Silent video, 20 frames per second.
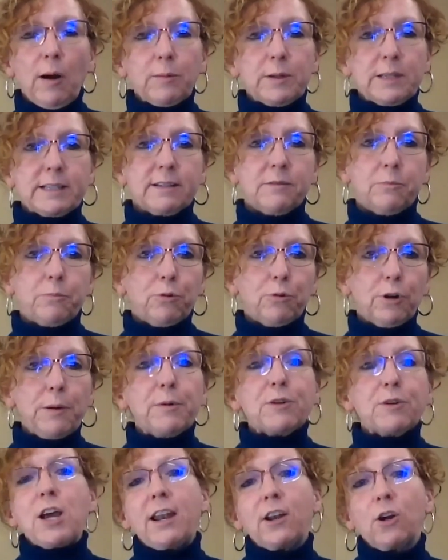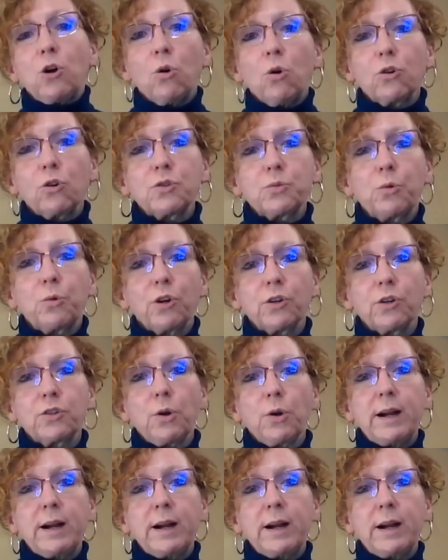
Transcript: I was pretty much out of coursework.